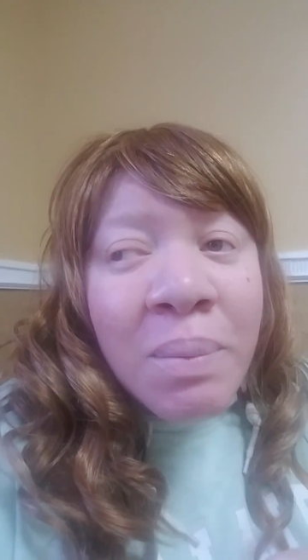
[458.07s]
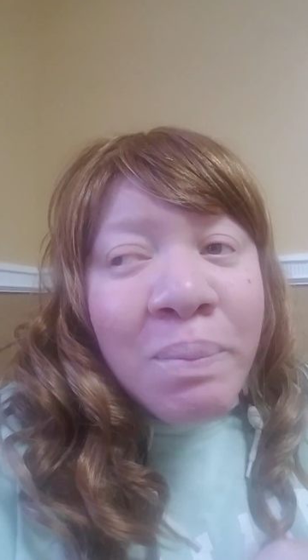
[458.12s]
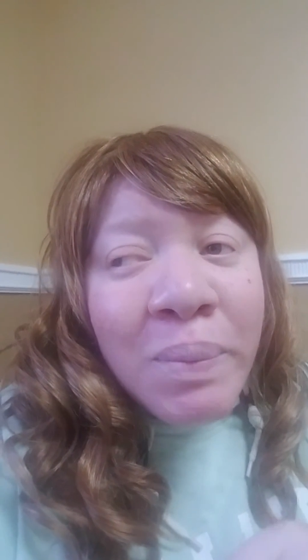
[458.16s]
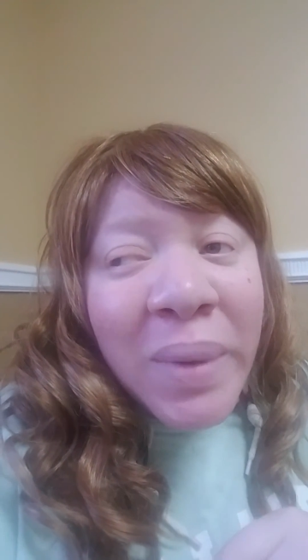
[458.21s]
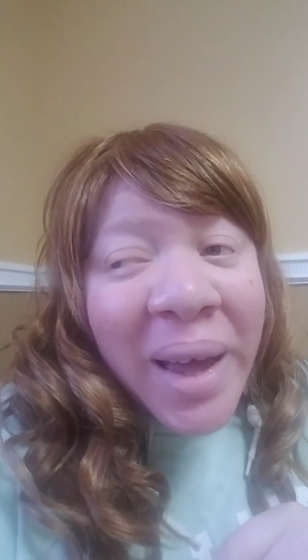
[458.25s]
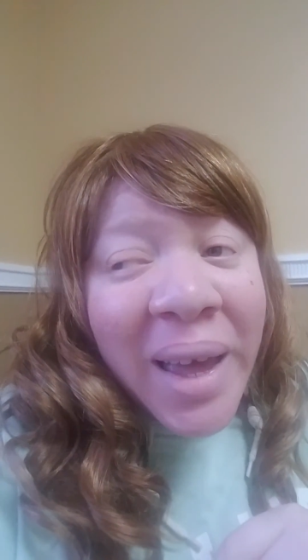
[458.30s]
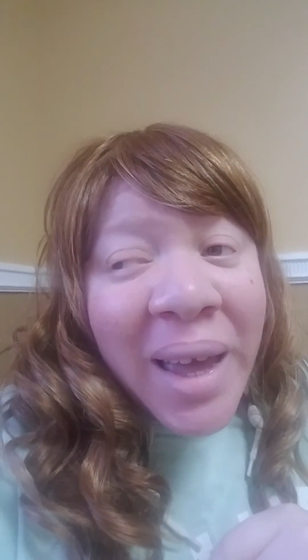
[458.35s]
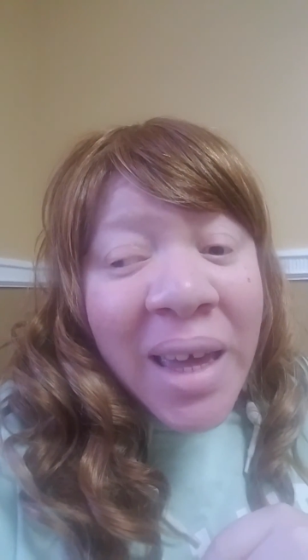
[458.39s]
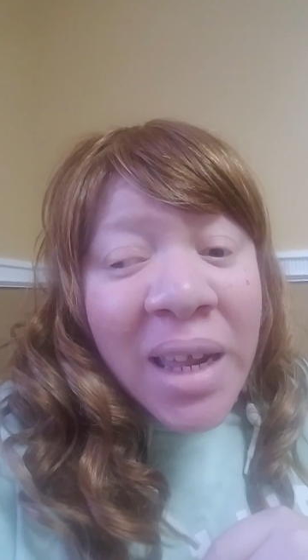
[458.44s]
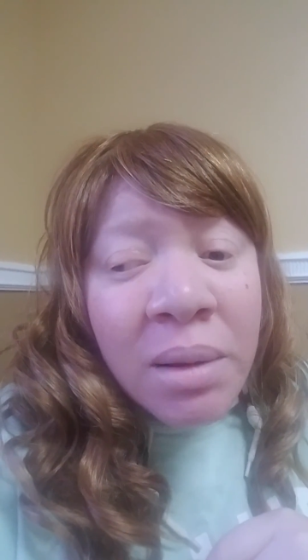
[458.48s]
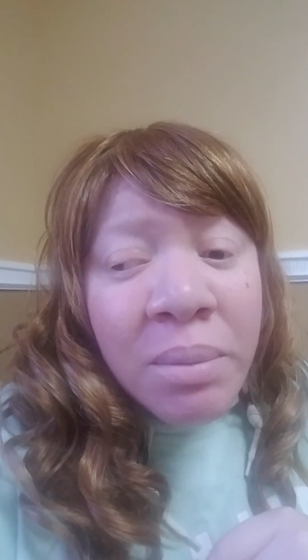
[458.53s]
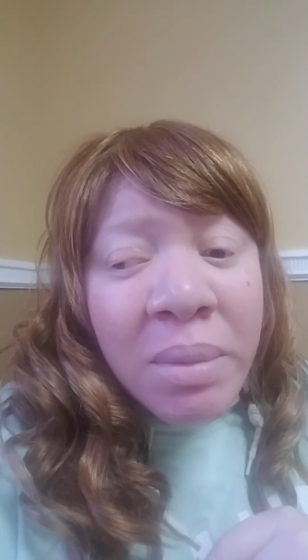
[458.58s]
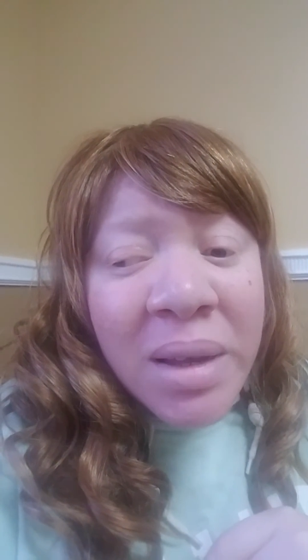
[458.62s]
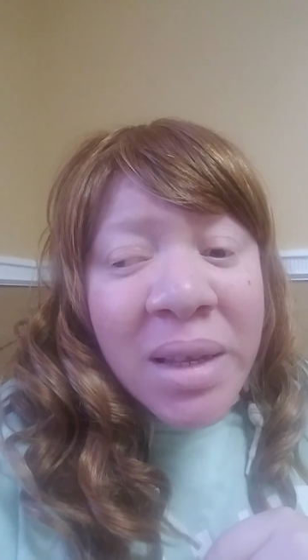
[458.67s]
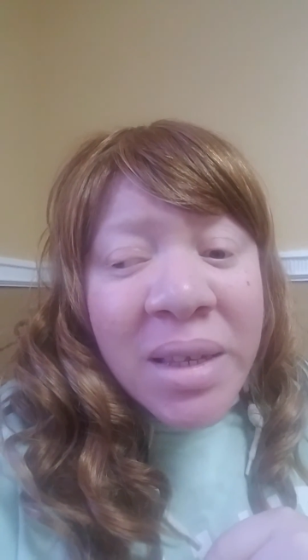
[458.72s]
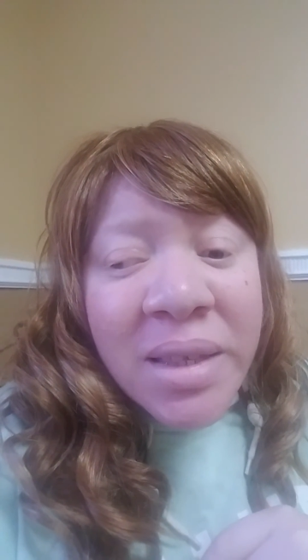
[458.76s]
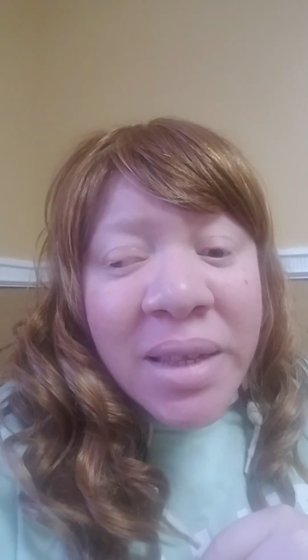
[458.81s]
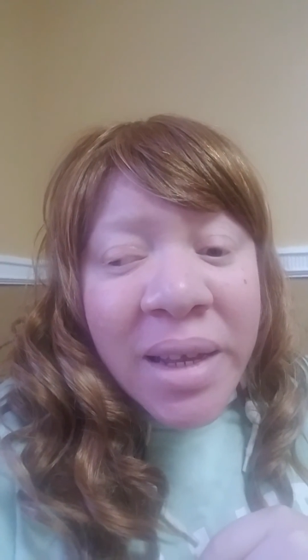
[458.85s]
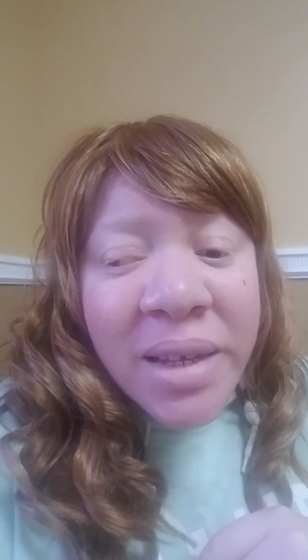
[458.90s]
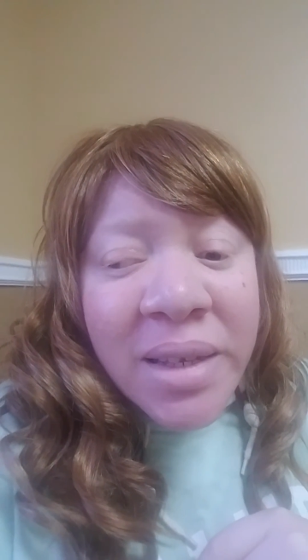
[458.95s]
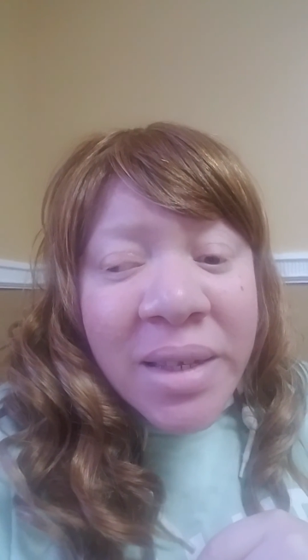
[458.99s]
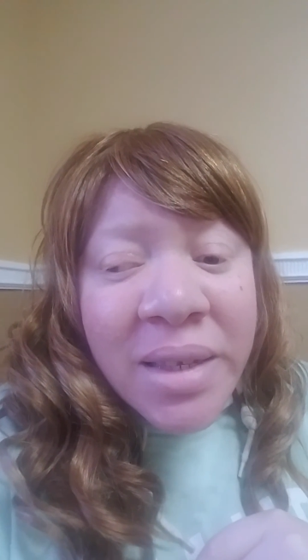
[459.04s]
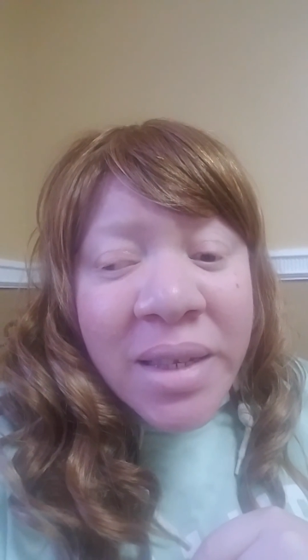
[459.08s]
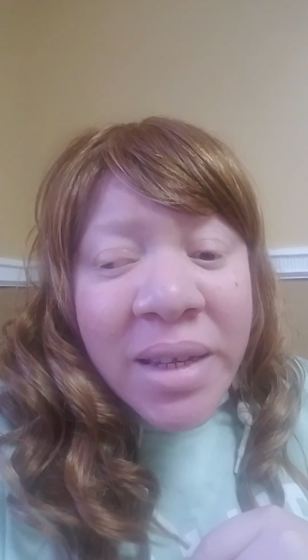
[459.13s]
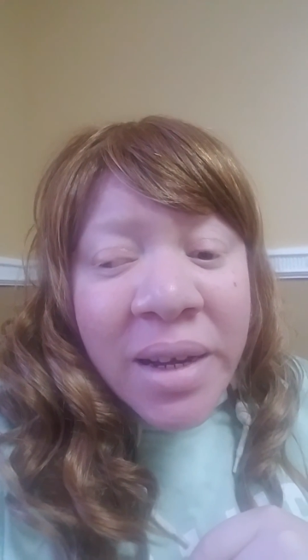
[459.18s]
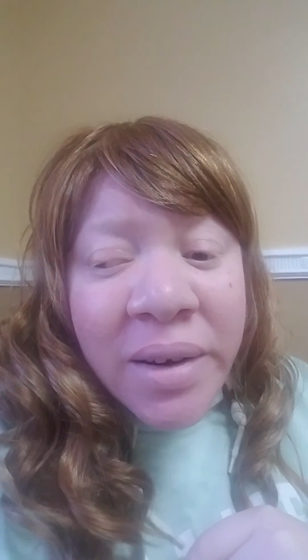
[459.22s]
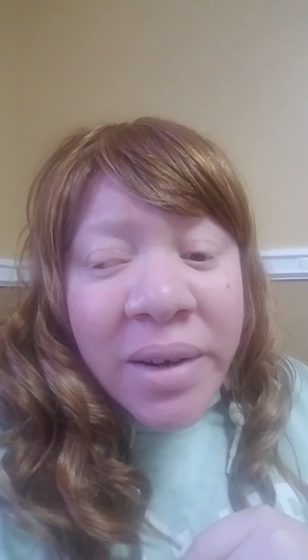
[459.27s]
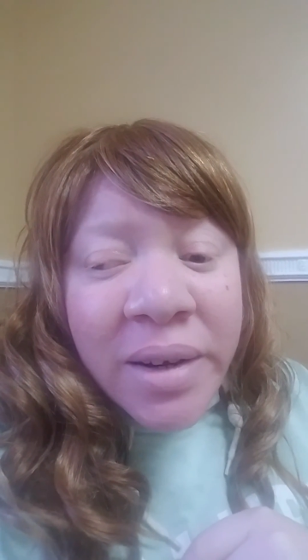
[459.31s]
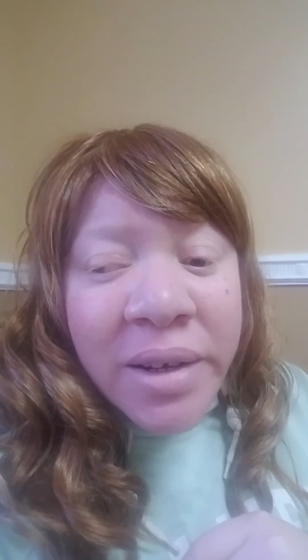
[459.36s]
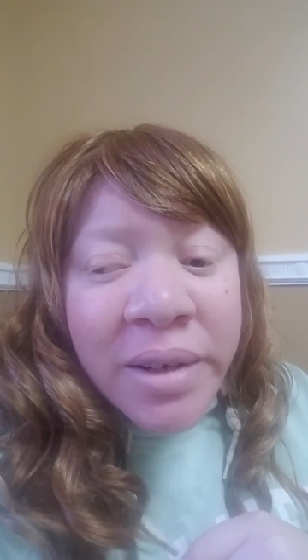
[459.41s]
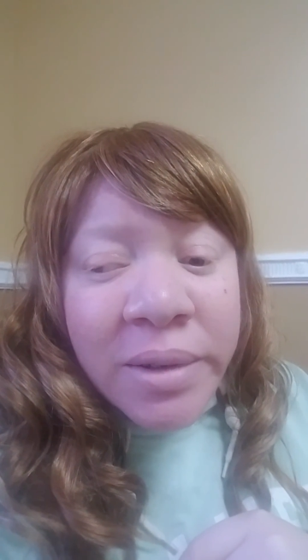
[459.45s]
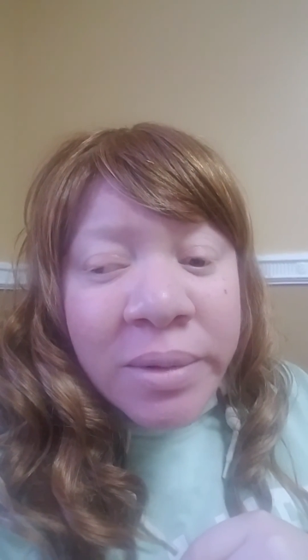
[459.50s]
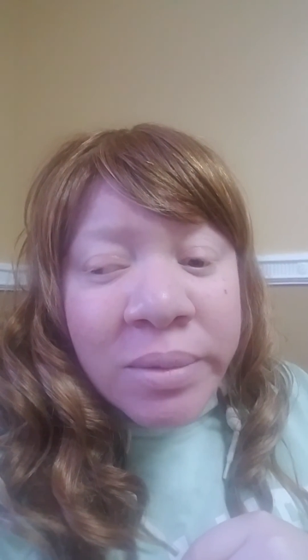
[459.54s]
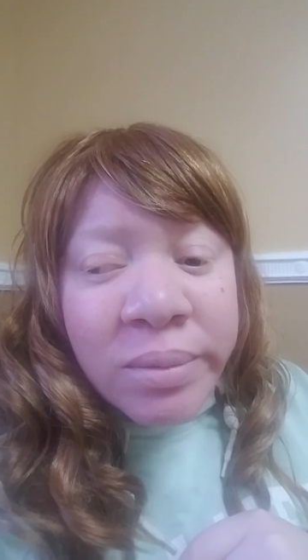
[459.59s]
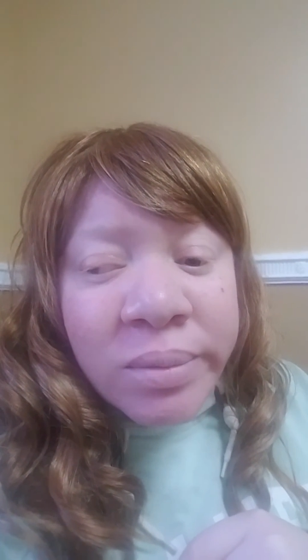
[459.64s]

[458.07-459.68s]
by any means necessary.